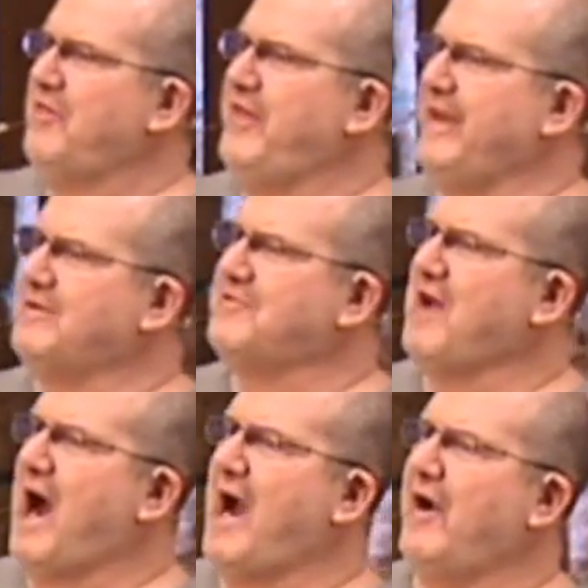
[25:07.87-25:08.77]
The
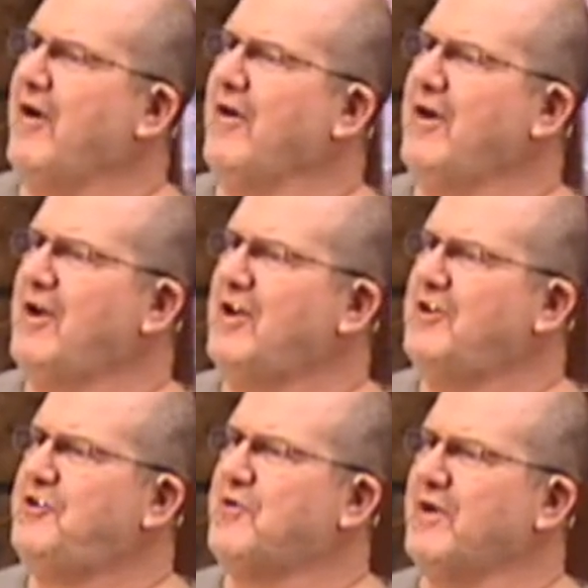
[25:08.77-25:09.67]
entire
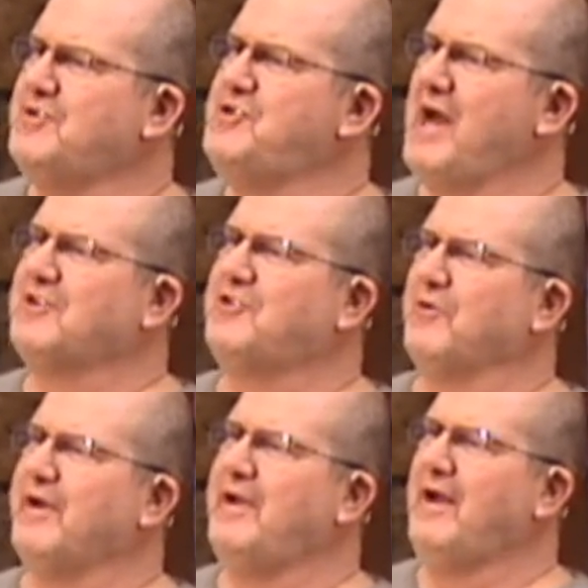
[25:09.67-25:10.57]

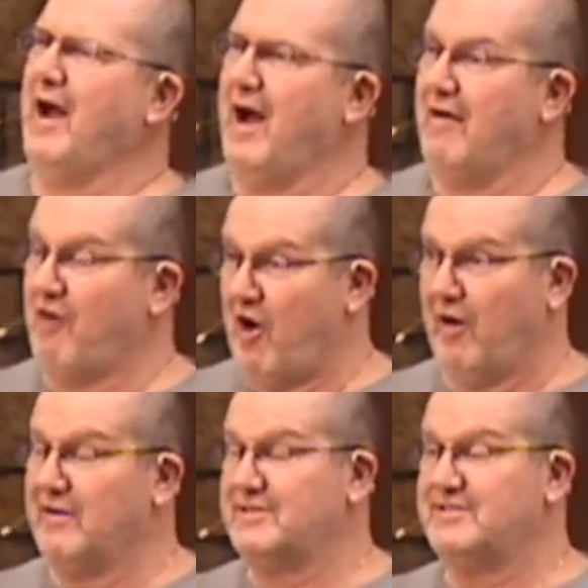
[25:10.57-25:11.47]
trajectory of
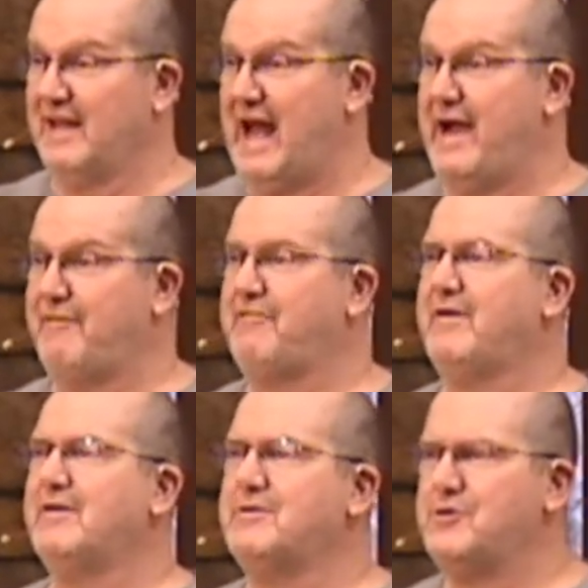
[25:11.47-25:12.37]
Harlan's life
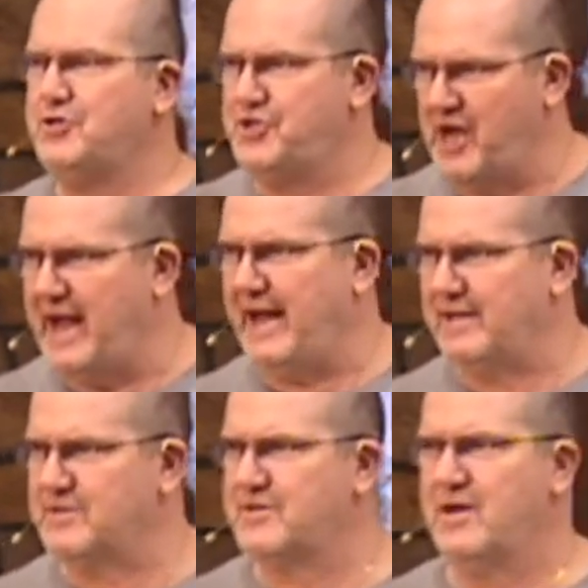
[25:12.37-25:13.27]

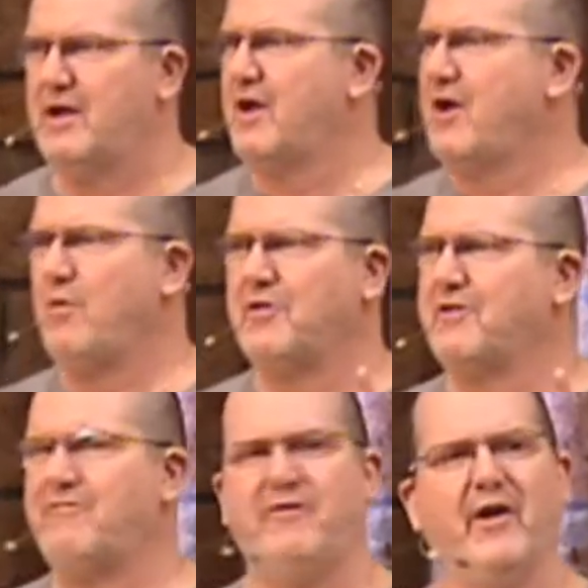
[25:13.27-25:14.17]
changed with
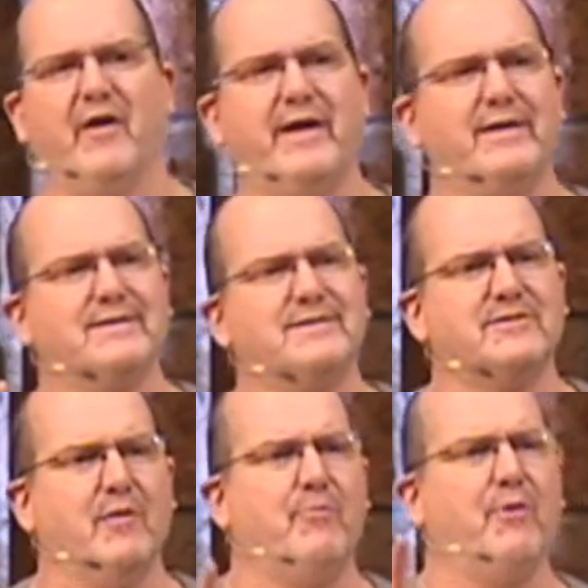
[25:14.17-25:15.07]
a very
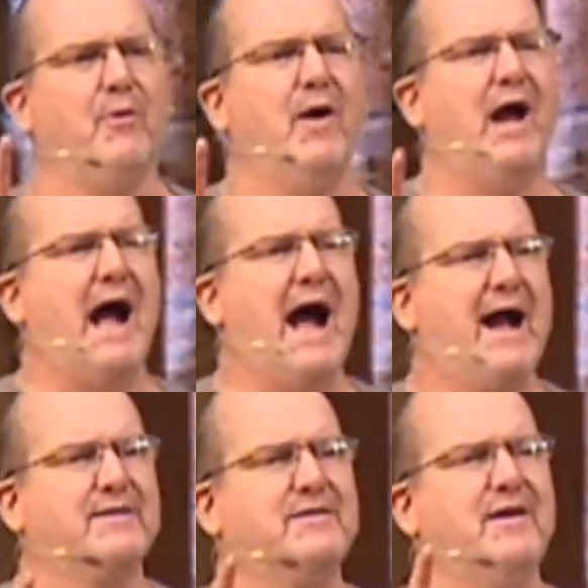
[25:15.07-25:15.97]
simple
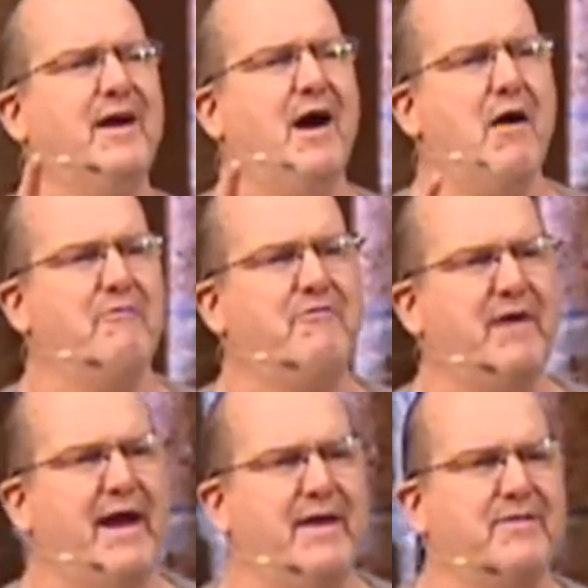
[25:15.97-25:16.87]
act of
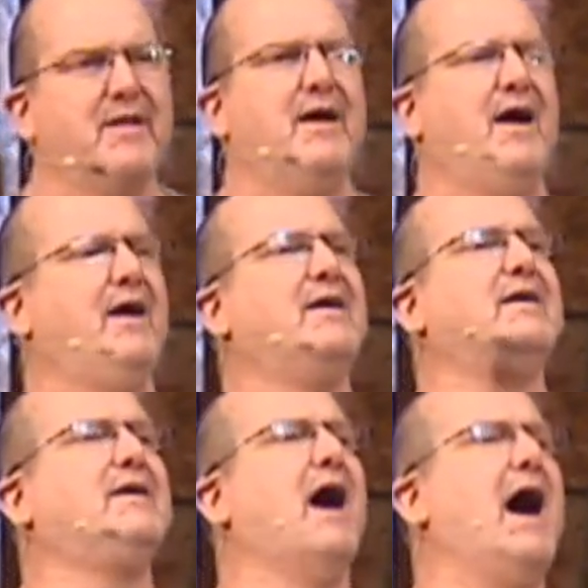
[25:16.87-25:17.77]
faith.
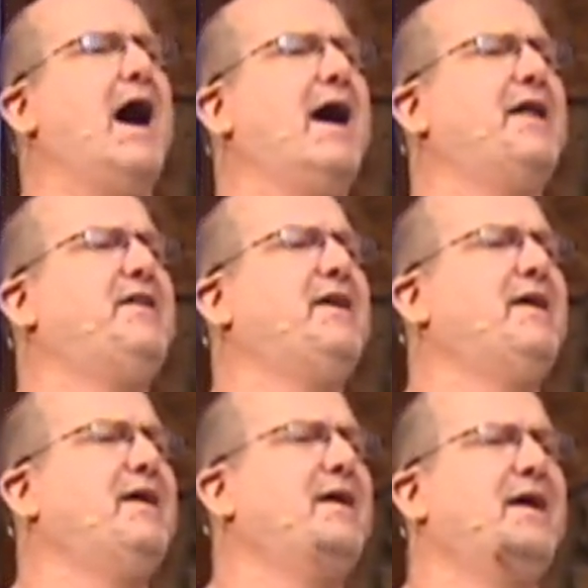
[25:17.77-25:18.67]
God,
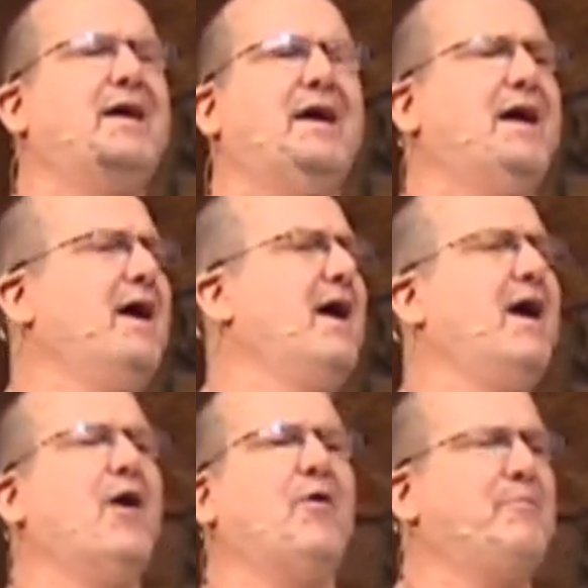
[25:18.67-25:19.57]

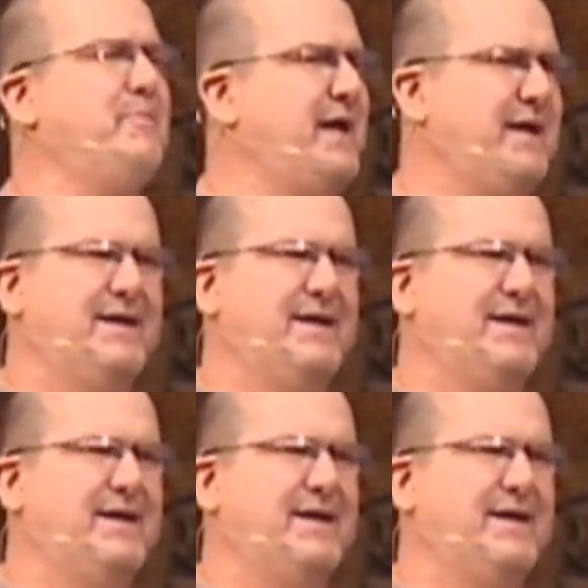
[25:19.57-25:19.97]
help me.